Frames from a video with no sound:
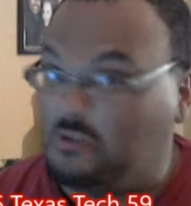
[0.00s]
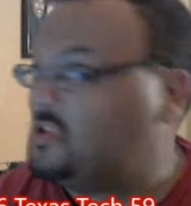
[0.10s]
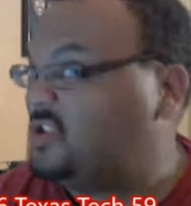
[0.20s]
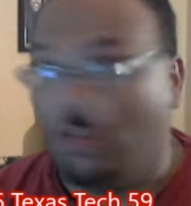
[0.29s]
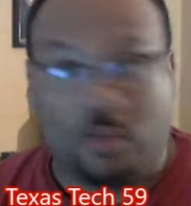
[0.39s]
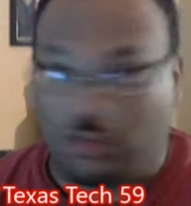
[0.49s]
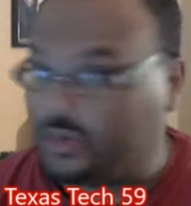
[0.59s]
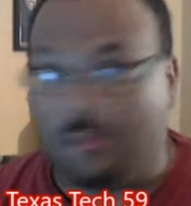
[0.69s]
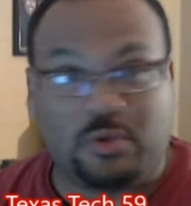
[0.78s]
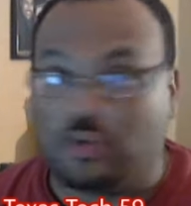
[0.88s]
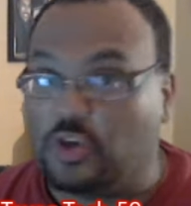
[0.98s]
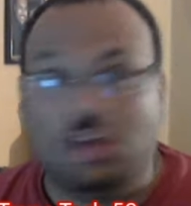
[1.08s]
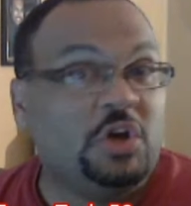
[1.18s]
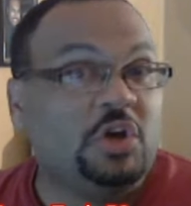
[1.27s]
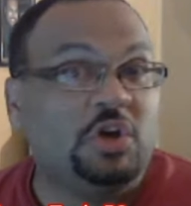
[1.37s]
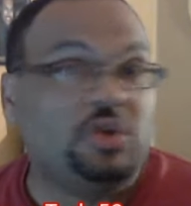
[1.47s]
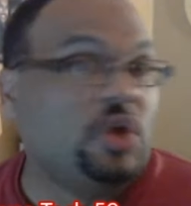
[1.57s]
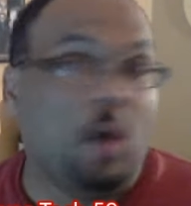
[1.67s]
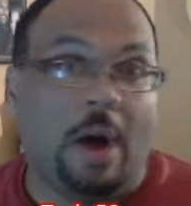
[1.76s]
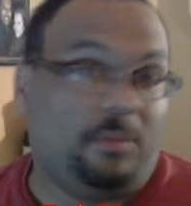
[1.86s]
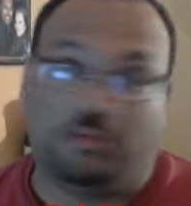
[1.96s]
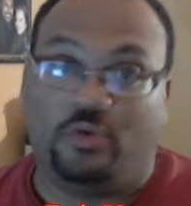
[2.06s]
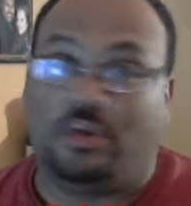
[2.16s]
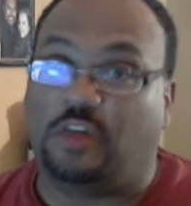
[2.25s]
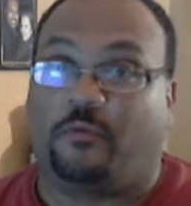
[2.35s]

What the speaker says: No interceptions, no opportunities